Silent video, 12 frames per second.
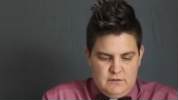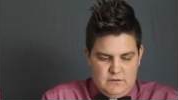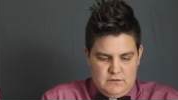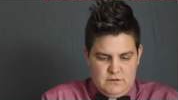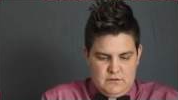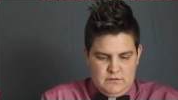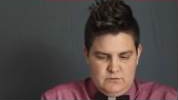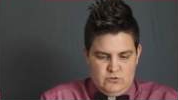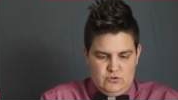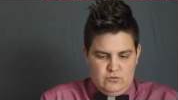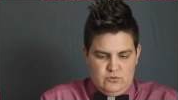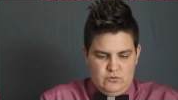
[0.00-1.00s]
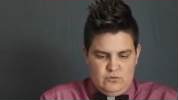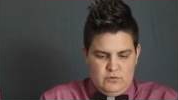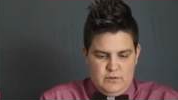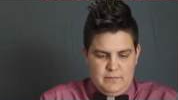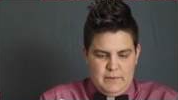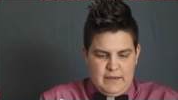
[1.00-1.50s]
onto
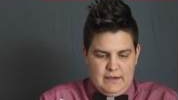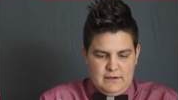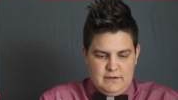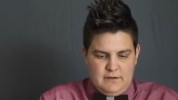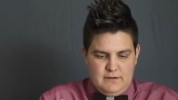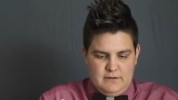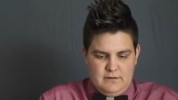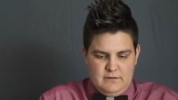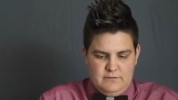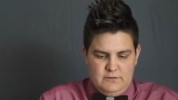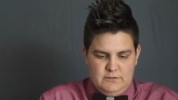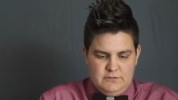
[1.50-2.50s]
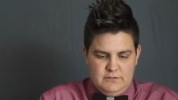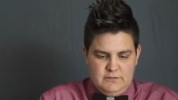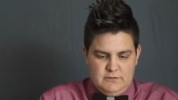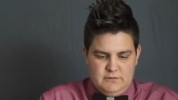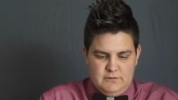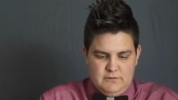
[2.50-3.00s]
the back of your
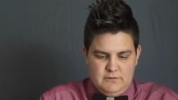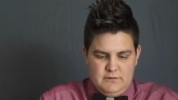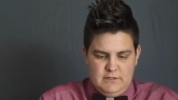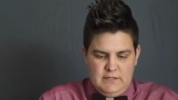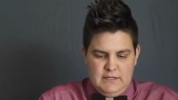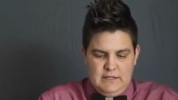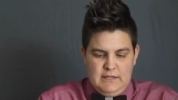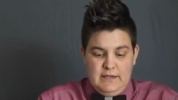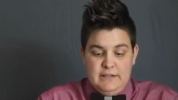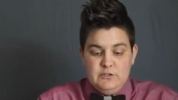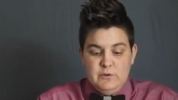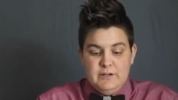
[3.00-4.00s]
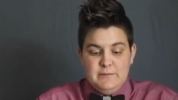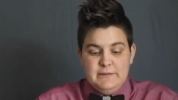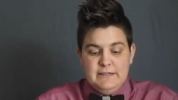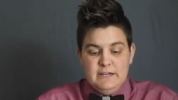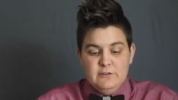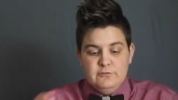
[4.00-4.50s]
circle. And you wanna be
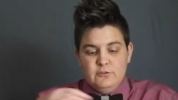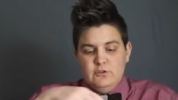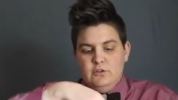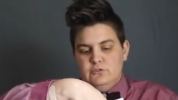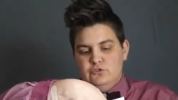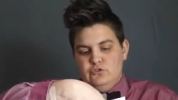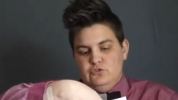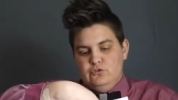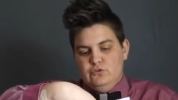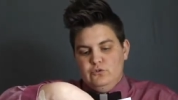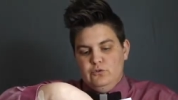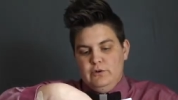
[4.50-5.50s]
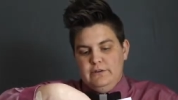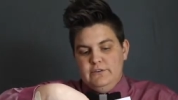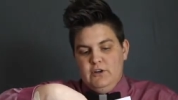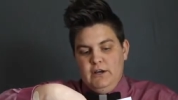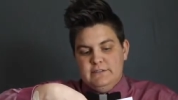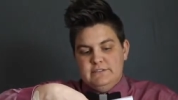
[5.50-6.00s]
careful to
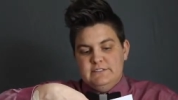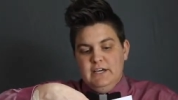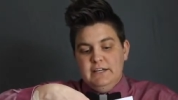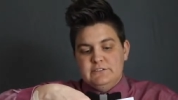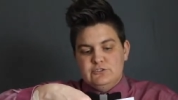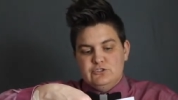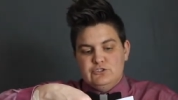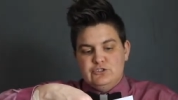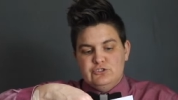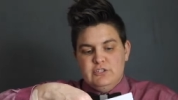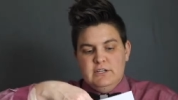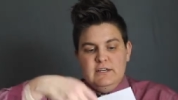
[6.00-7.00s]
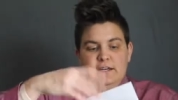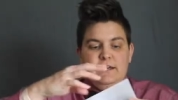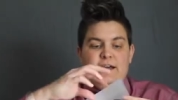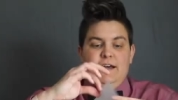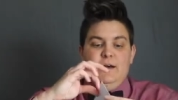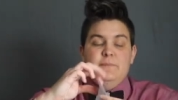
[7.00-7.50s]
not touch
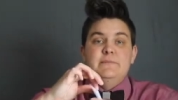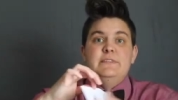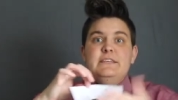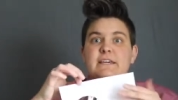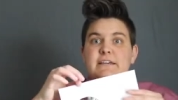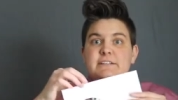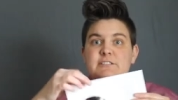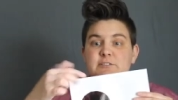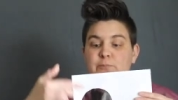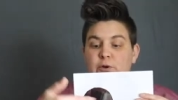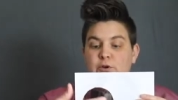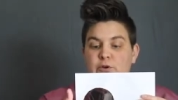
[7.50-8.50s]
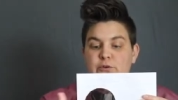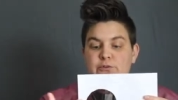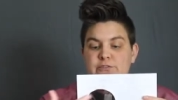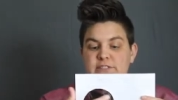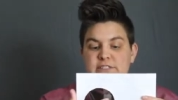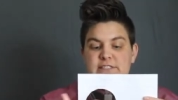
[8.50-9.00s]
um, the
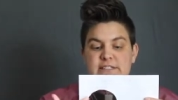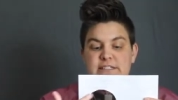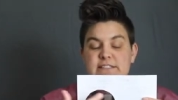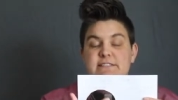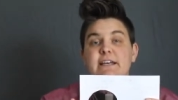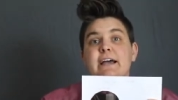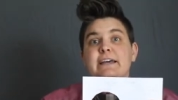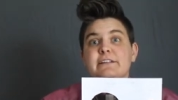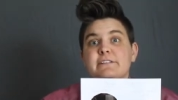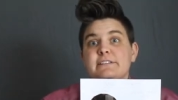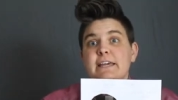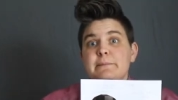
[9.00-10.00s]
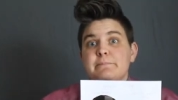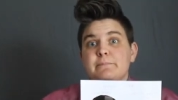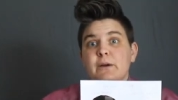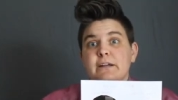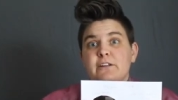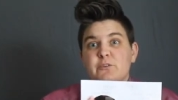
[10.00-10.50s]
exposed sticky side of the tape,
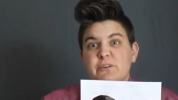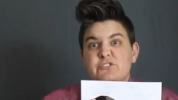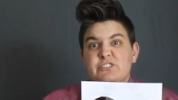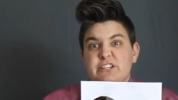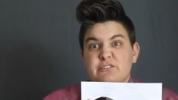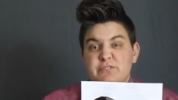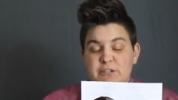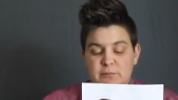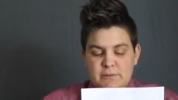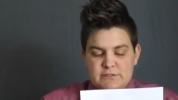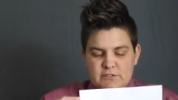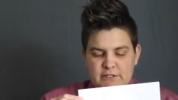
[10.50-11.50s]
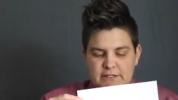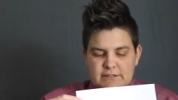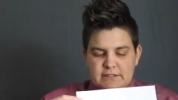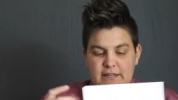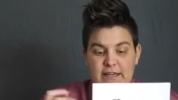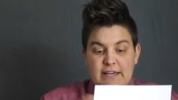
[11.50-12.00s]
right? Otherwise you'll get your fingerprints on it
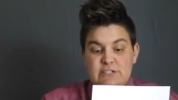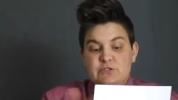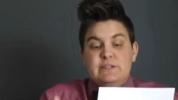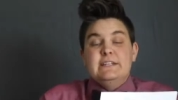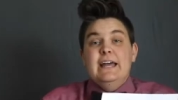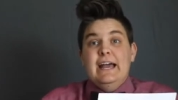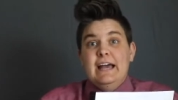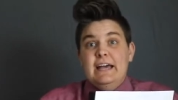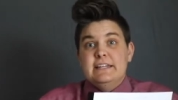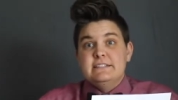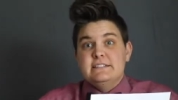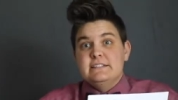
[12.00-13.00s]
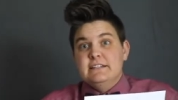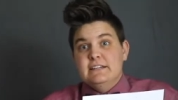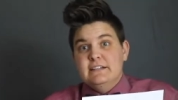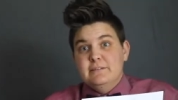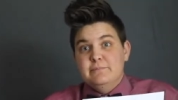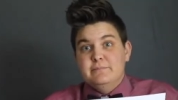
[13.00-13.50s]
and you can add
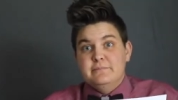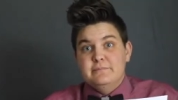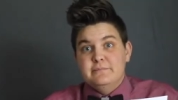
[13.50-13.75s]
um,